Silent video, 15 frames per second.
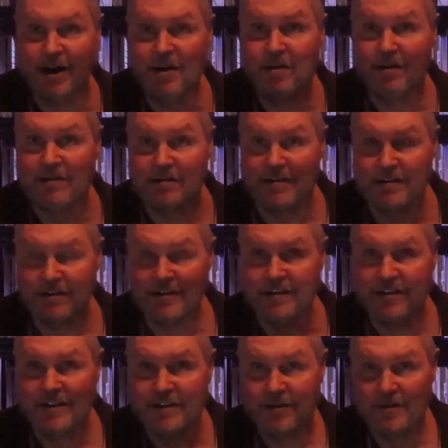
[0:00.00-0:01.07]
He's gone.
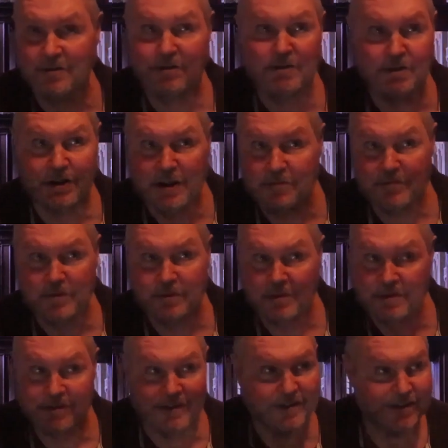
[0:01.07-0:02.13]
Who'd you
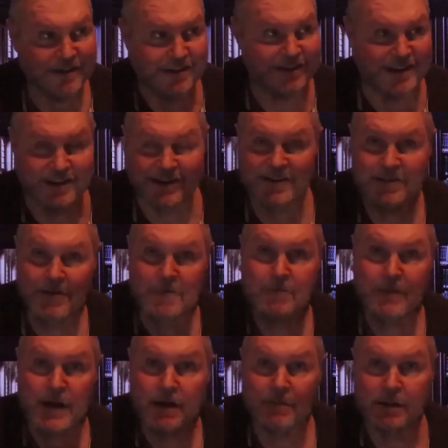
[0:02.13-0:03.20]
come for? You know.
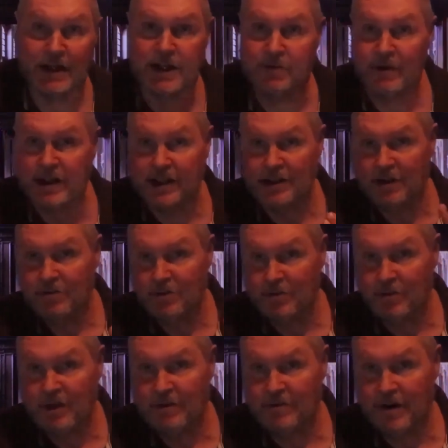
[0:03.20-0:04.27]
But anyway, in
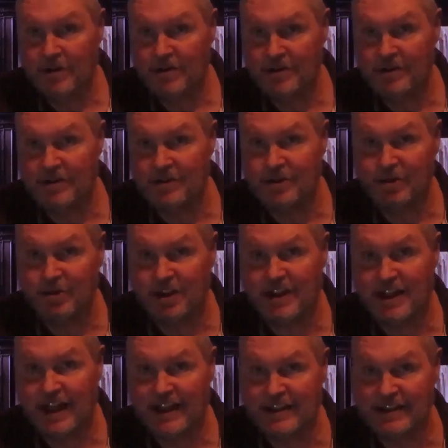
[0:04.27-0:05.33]
those three verses,
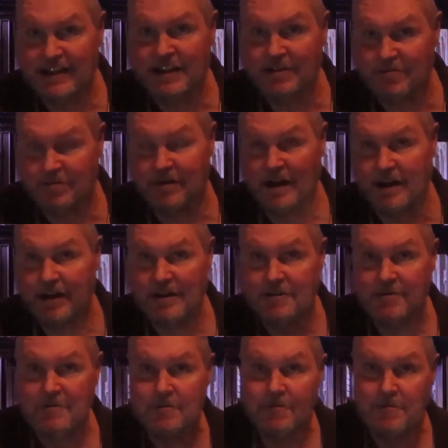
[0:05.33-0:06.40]
you can identify.